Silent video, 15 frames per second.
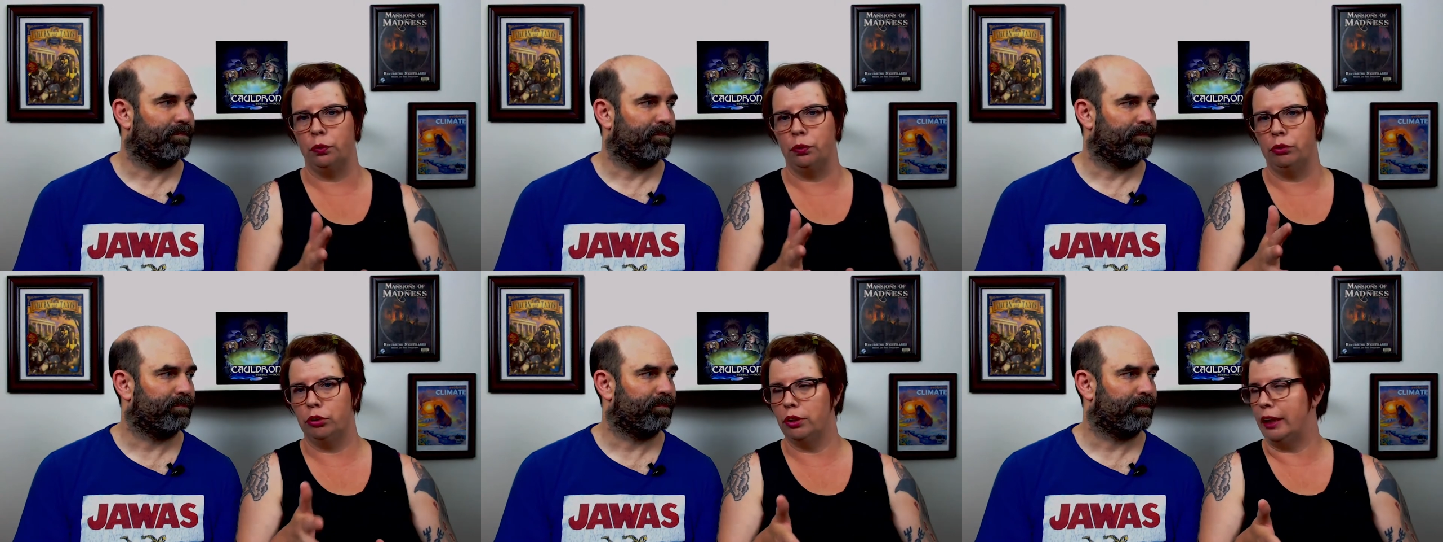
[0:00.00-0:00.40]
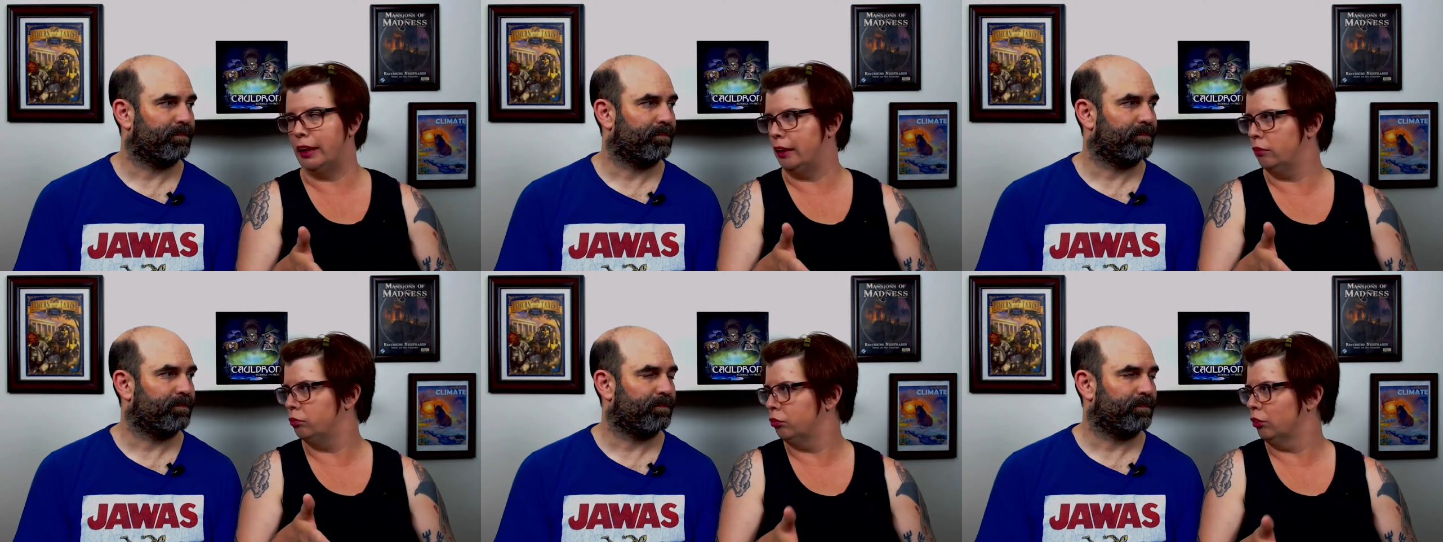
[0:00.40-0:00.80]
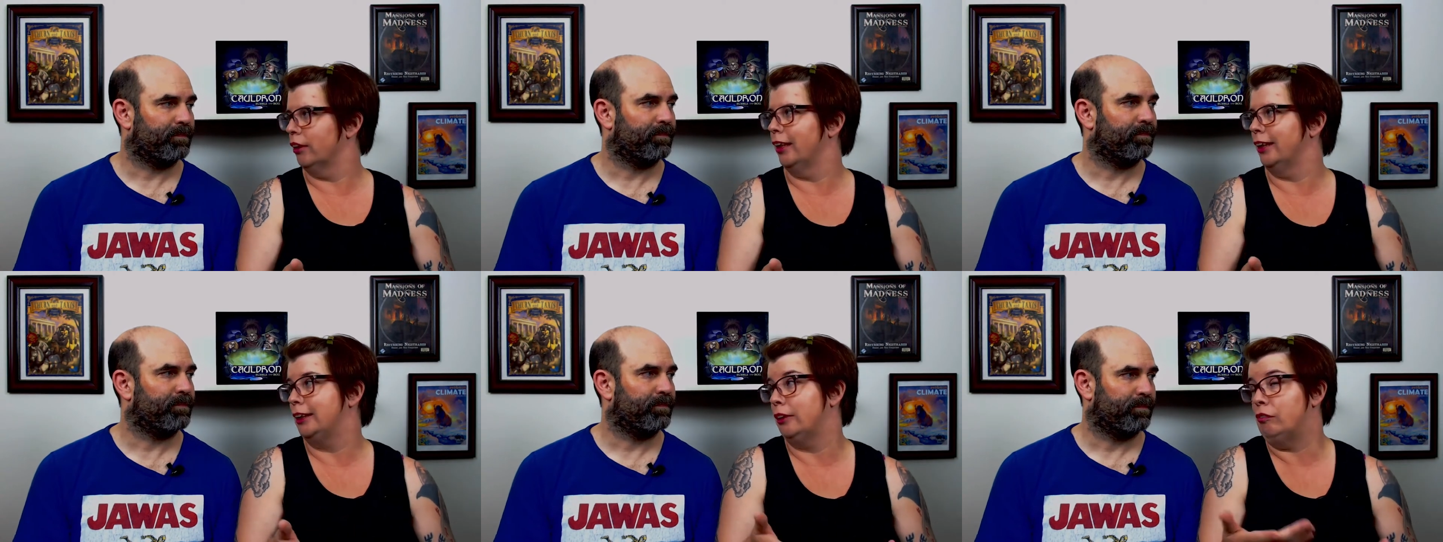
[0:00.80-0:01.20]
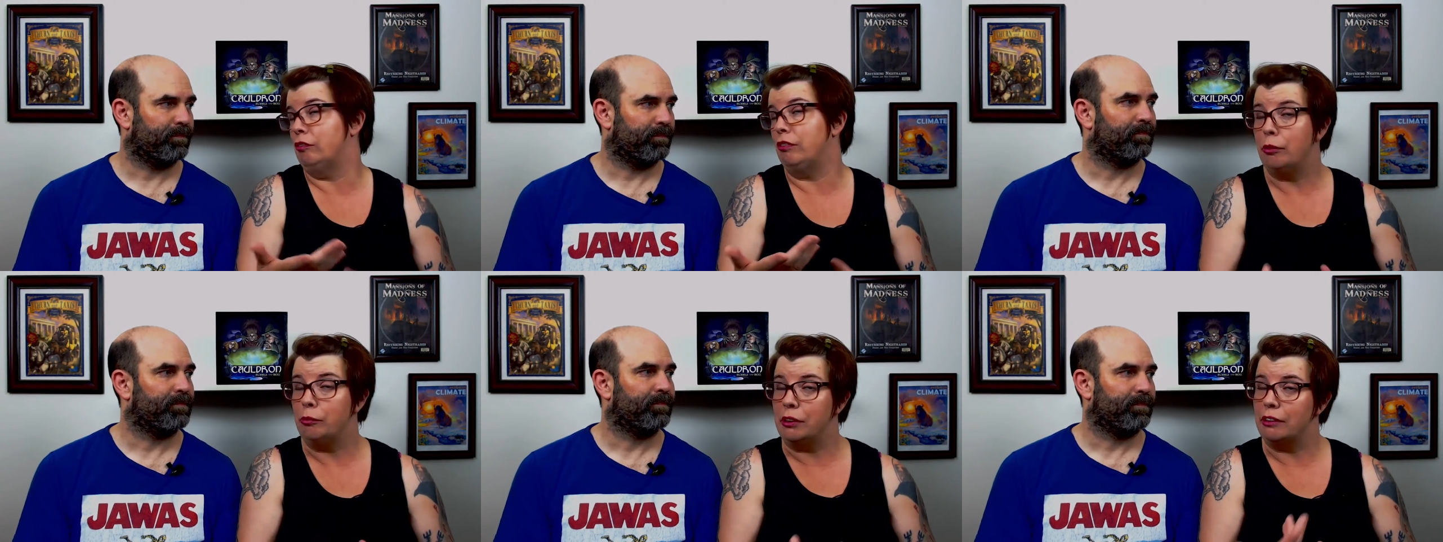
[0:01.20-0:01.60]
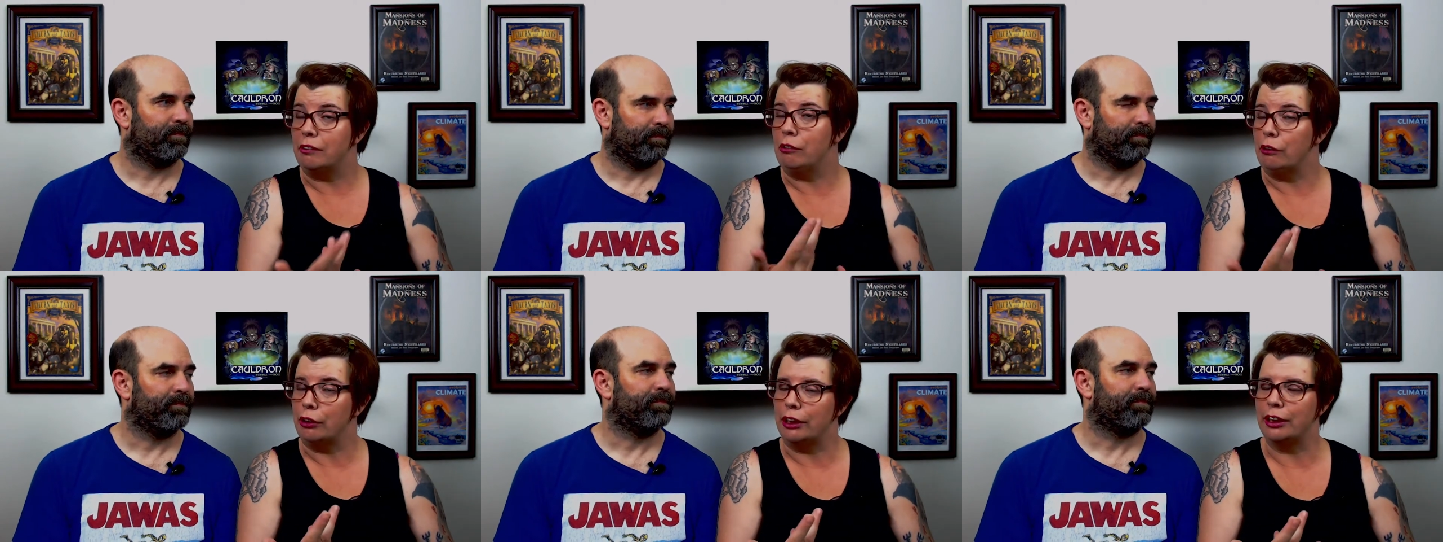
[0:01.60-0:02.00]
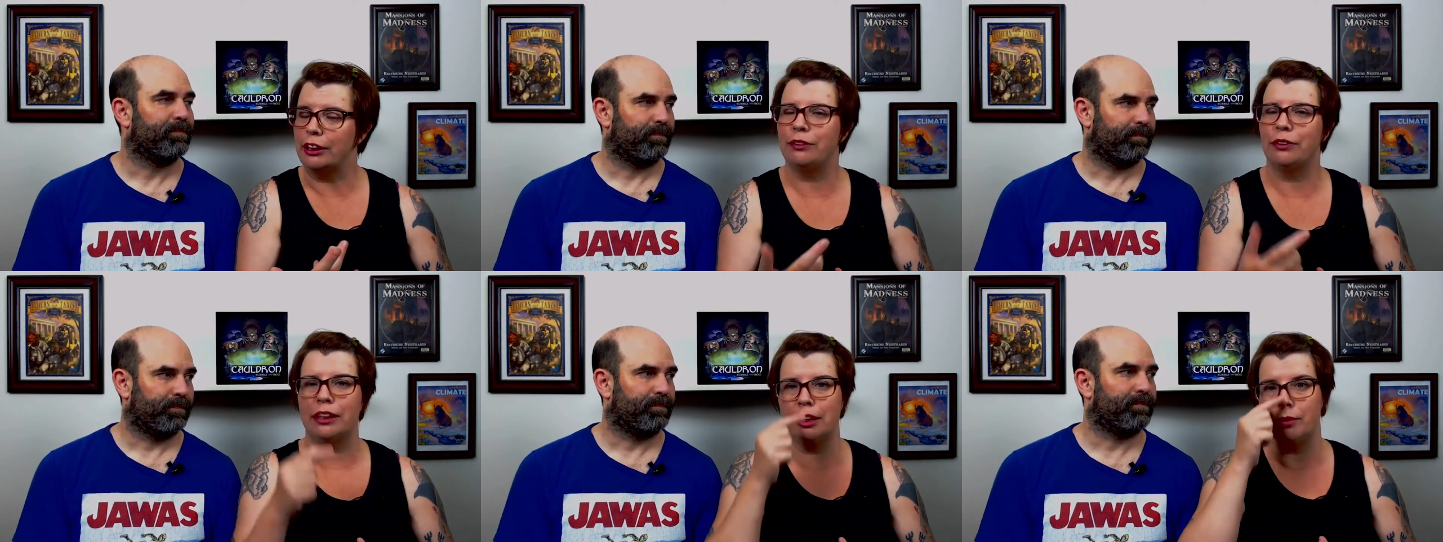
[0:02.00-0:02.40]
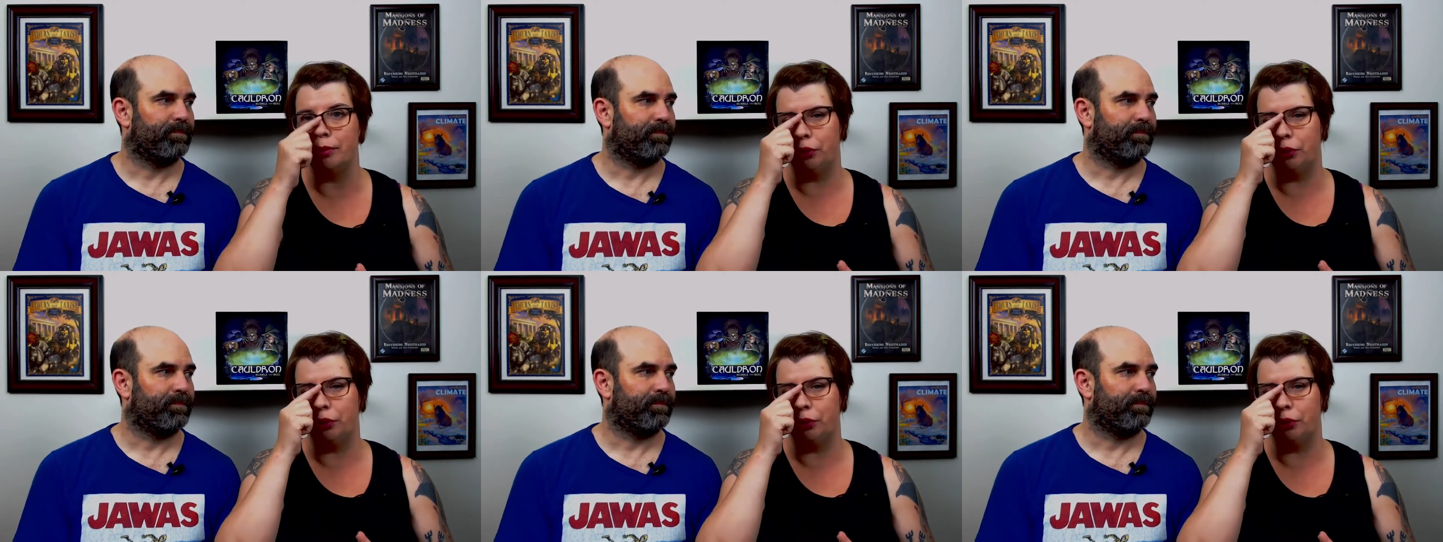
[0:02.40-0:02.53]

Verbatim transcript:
Speaker 1: so like for us to film it, of course,